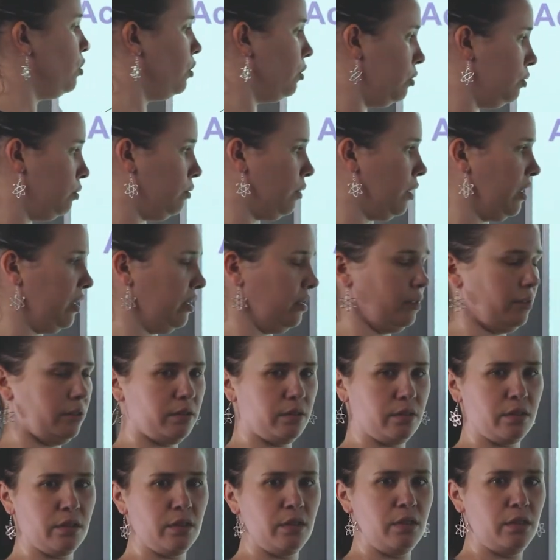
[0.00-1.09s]
2
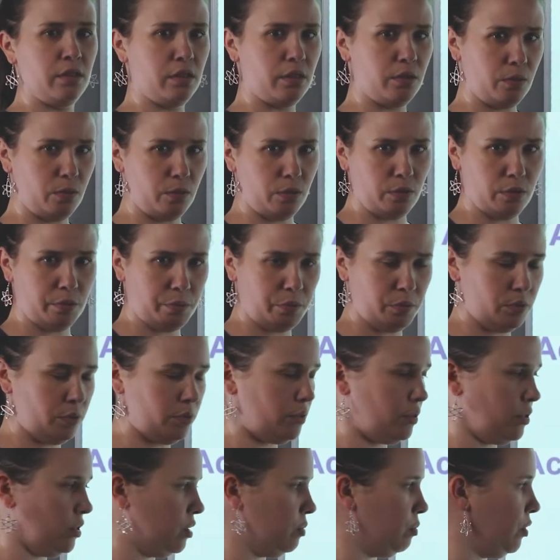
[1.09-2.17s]
ions in order to
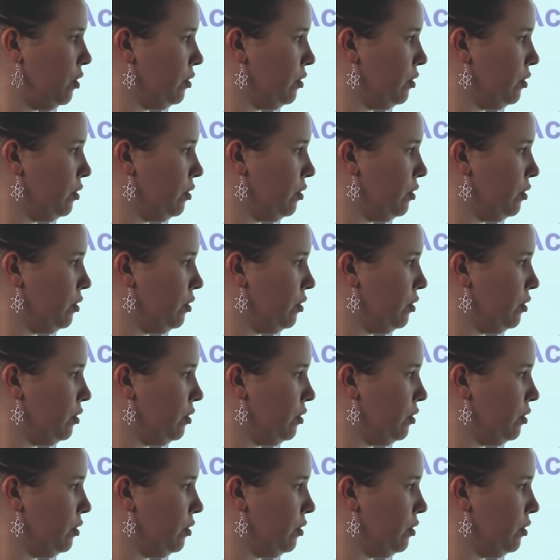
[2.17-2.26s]
produce this